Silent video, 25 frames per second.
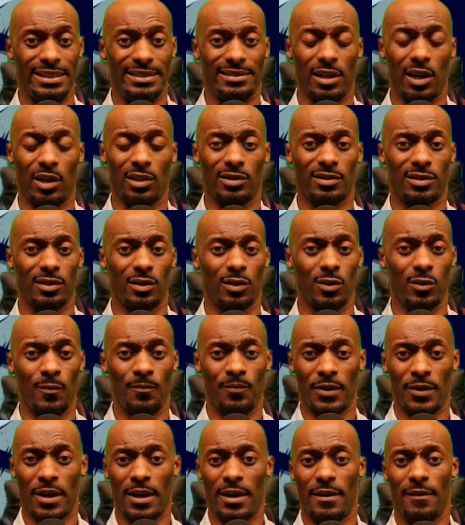and he's also
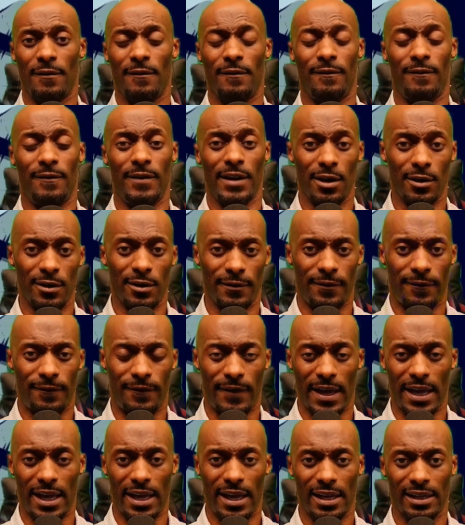very
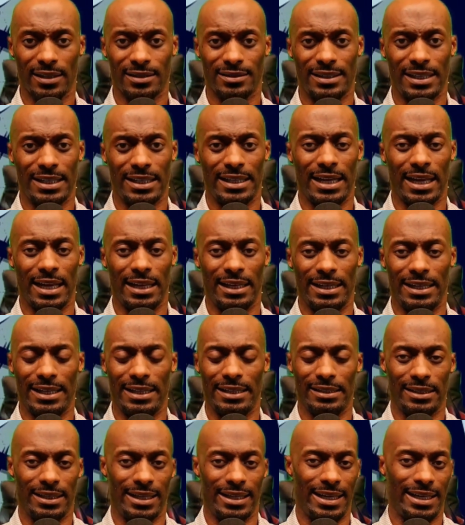fast, and
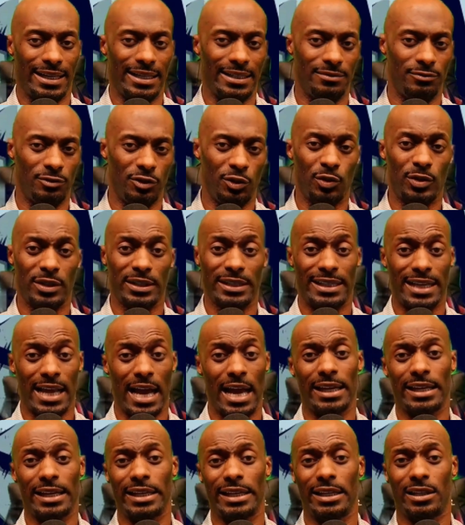you can
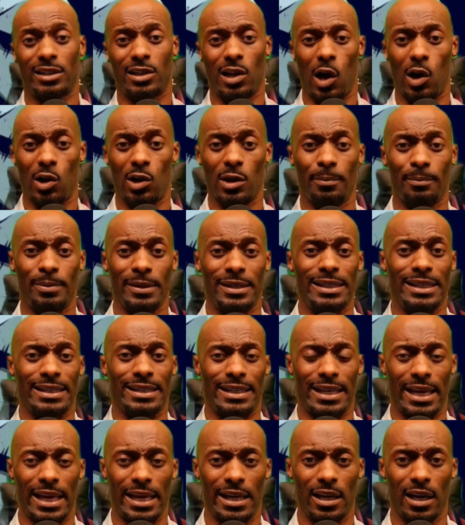kind of get caught up in the
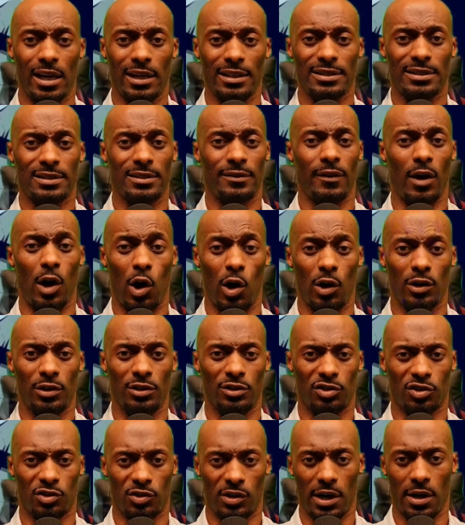chaos of all
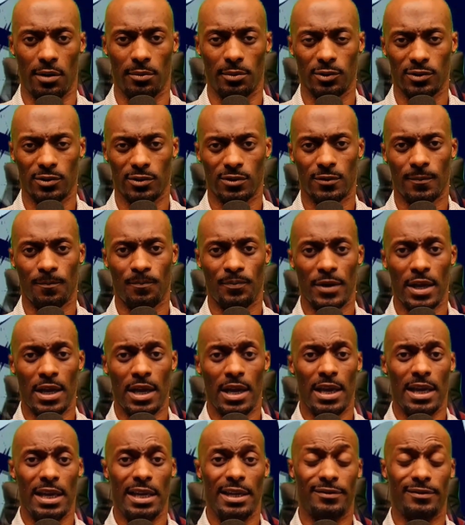the scrambles.
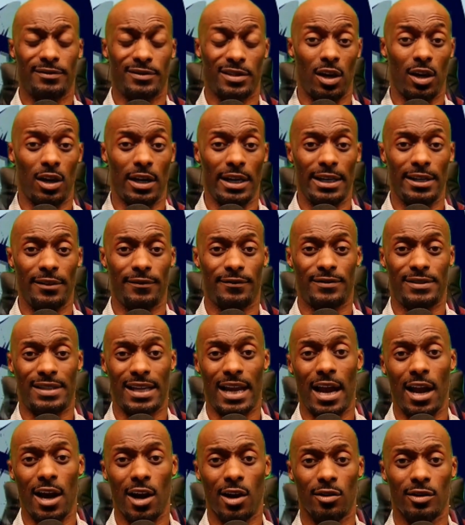If
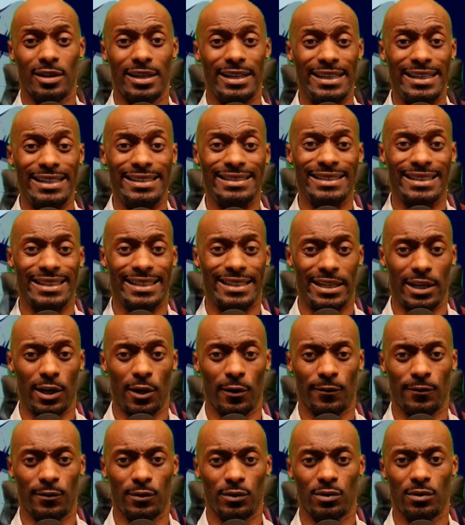Taira isn't
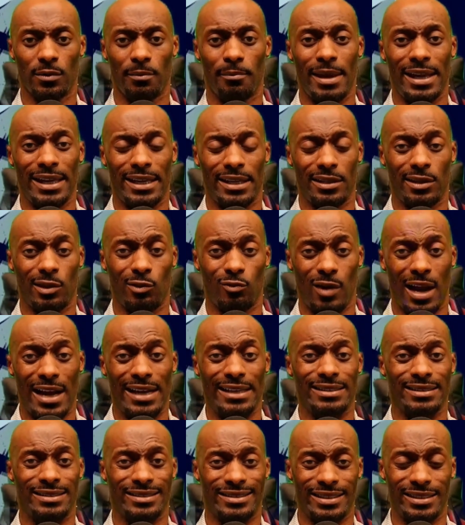careful making the
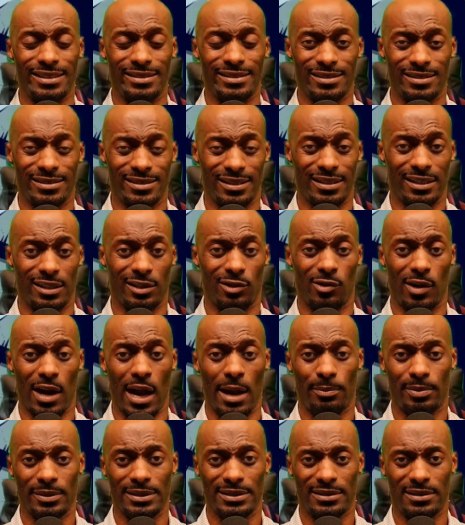right decisions in the
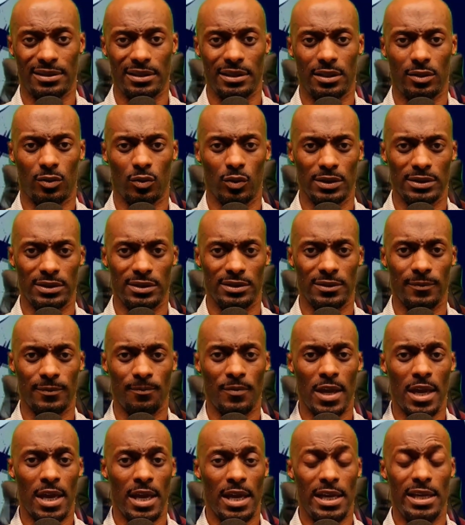grappling
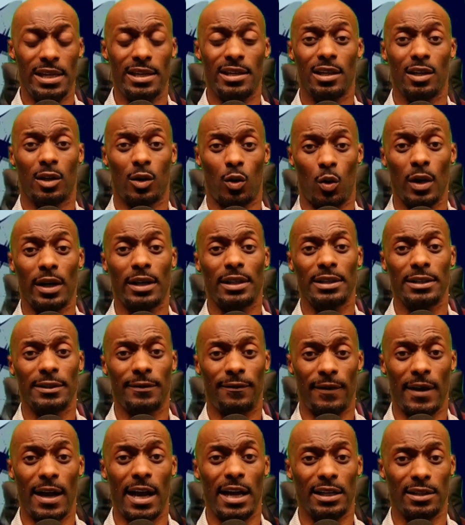sequences, he could quickly
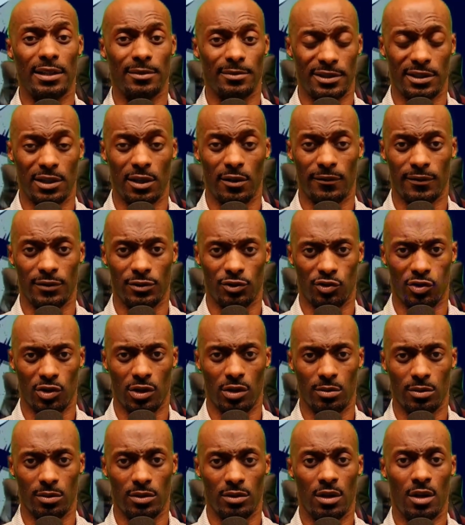find himself in
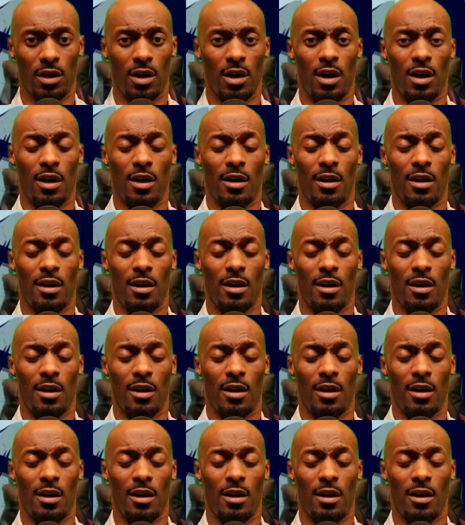trouble.